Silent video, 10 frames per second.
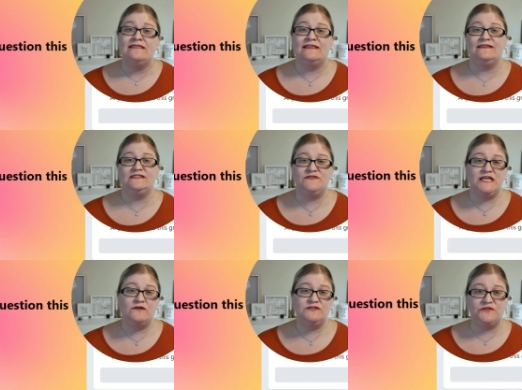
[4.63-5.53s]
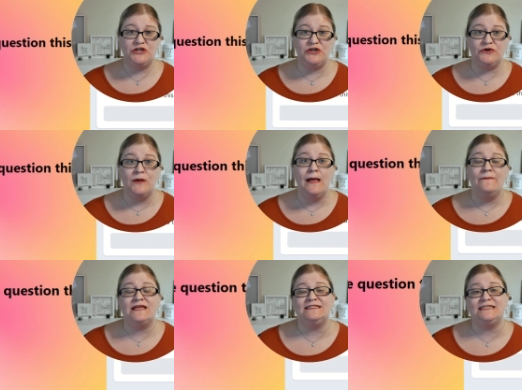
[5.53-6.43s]
Then this video is for you,
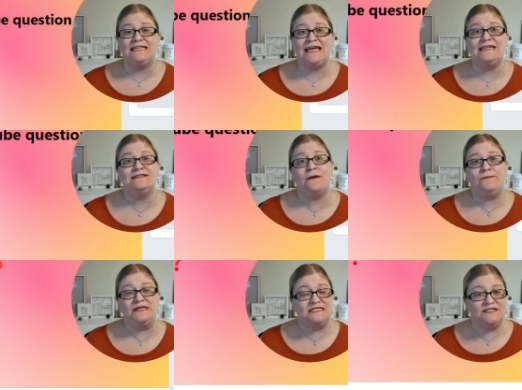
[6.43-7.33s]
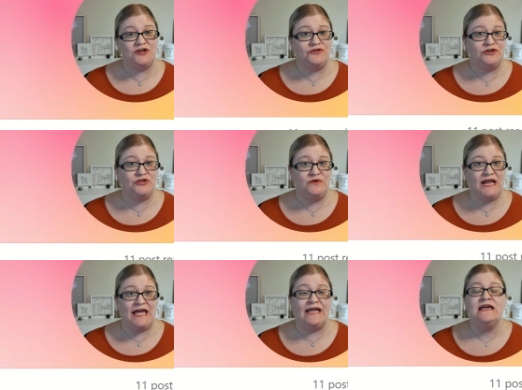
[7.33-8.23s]
because today's business owner Q and
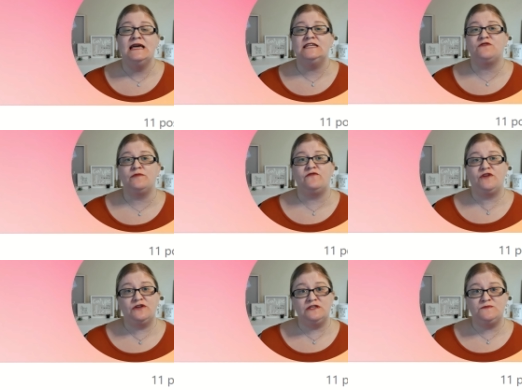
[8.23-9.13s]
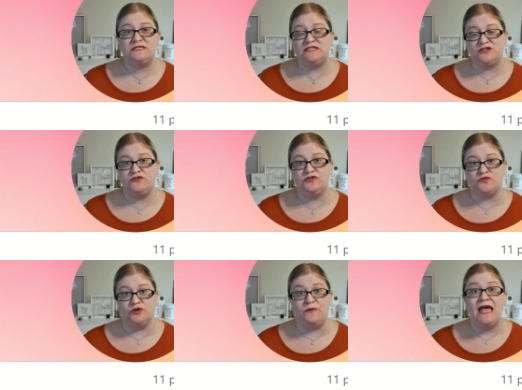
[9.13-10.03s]
A is from the Fearless Business Owners
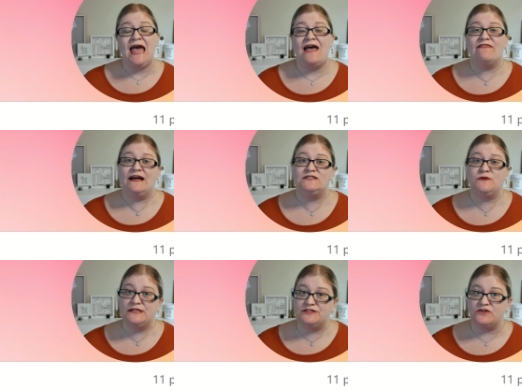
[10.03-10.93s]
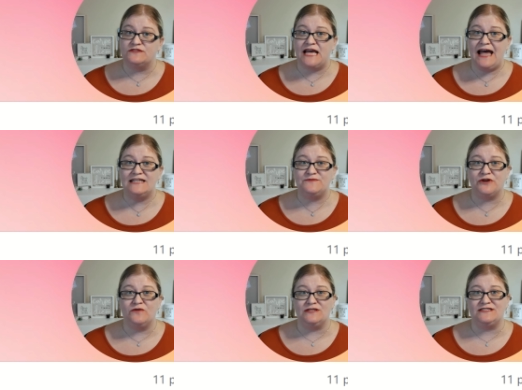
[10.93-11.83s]
group, and that's what LaTosca
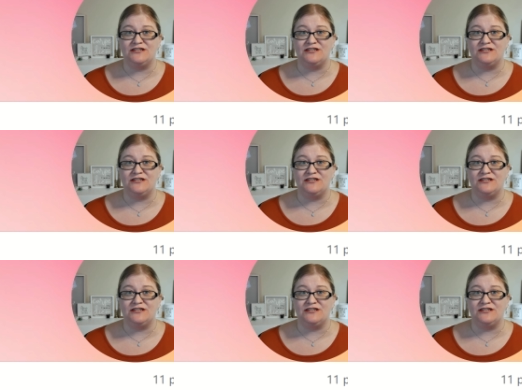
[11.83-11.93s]
Asberry wants to